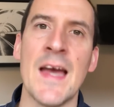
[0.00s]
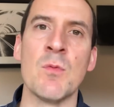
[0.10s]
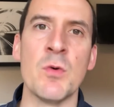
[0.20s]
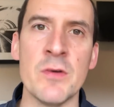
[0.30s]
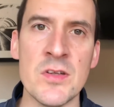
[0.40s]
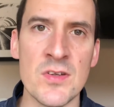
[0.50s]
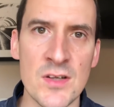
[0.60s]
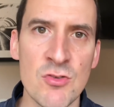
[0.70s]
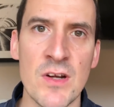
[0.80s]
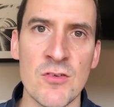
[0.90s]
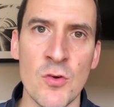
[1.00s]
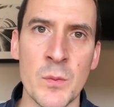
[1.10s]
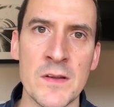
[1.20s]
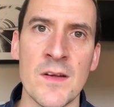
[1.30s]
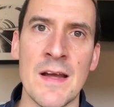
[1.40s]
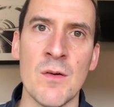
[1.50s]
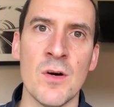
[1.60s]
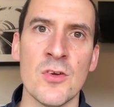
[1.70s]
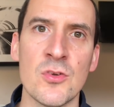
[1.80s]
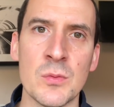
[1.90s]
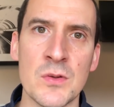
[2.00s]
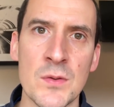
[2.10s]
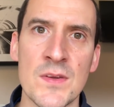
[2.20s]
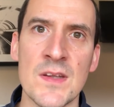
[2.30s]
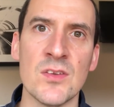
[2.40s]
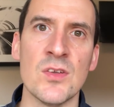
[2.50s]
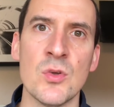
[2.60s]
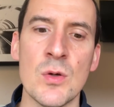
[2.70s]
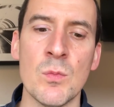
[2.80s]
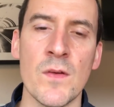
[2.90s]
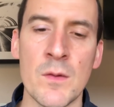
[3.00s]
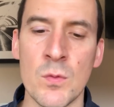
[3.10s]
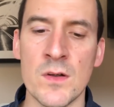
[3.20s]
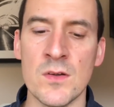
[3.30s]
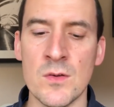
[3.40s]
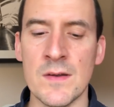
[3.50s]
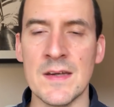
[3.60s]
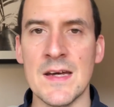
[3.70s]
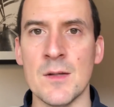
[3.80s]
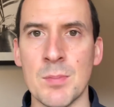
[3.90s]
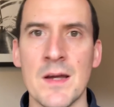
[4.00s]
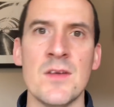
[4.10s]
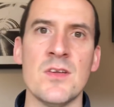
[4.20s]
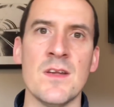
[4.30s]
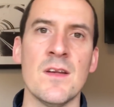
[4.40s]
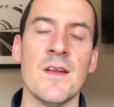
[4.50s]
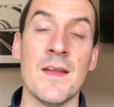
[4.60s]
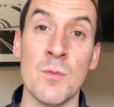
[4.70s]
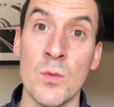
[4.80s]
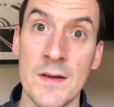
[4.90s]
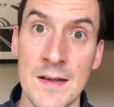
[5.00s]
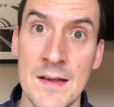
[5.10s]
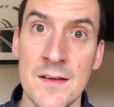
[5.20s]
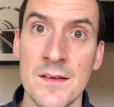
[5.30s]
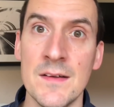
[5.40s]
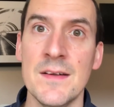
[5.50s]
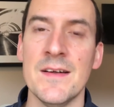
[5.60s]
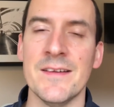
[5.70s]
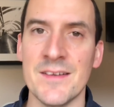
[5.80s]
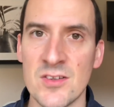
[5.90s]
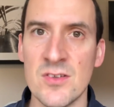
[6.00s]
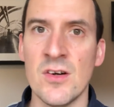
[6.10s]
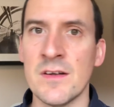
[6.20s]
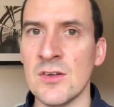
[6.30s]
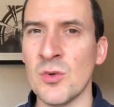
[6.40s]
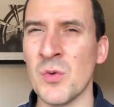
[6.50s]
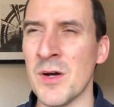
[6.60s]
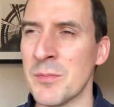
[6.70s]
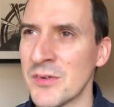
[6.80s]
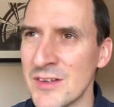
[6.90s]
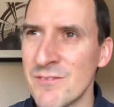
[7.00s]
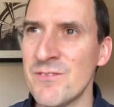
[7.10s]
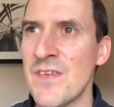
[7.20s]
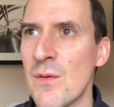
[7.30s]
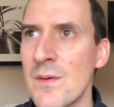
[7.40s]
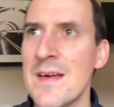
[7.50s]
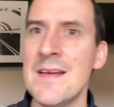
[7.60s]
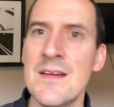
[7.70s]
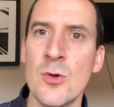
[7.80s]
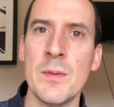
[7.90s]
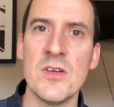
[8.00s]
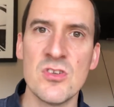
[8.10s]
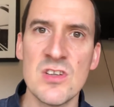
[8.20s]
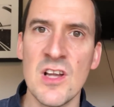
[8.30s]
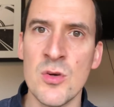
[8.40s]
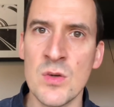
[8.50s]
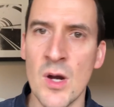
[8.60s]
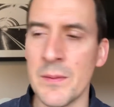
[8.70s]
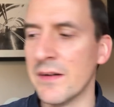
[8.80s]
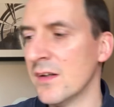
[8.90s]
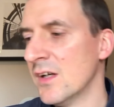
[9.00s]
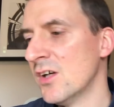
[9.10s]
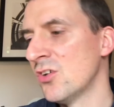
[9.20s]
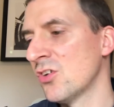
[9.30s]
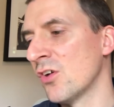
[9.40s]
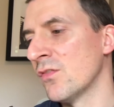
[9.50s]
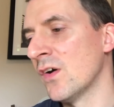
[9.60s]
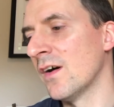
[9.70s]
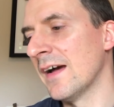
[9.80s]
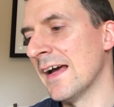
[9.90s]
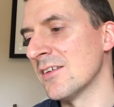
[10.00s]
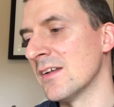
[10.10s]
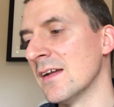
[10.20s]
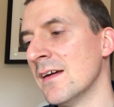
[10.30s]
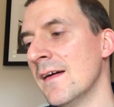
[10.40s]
we're into this transfer window now. Arsenal are doing things. They're doing what they want to do. They're getting the players in that they want to get in and they're starting to work because it's felt a little bit slow going so far, hasn't it?